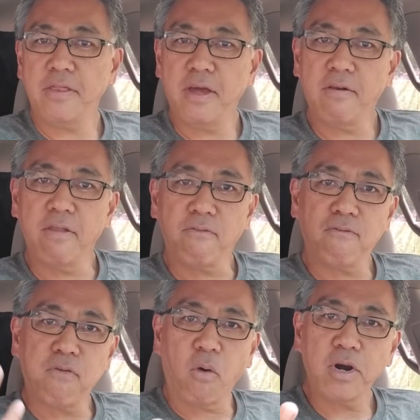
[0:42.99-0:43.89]
and then the
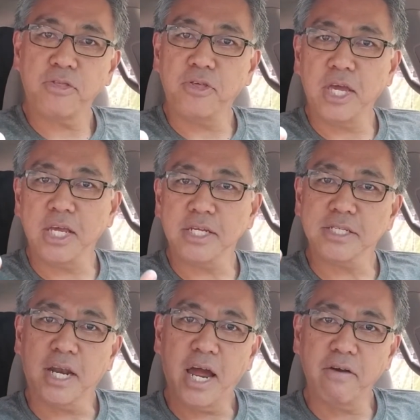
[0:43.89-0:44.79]
four
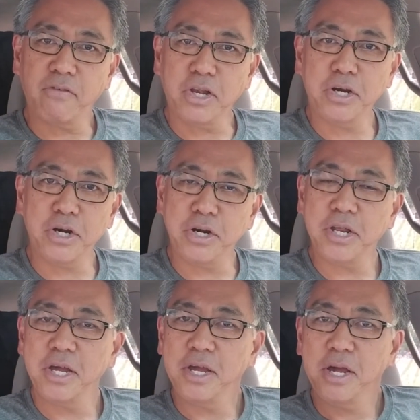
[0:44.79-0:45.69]
things that I have
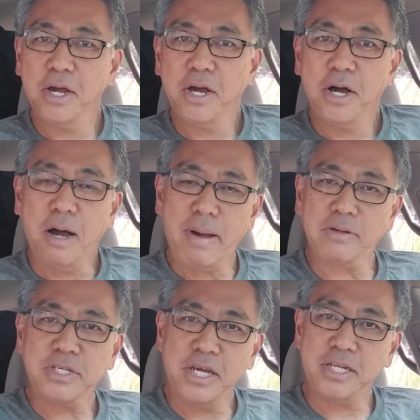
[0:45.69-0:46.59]
learned
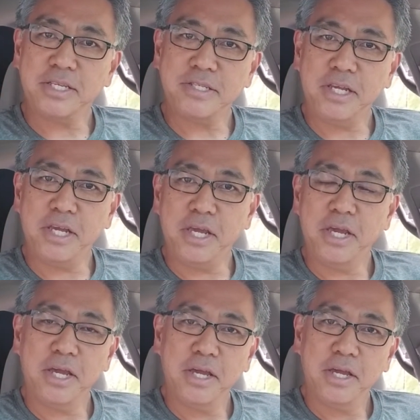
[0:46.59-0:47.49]
about Tennessee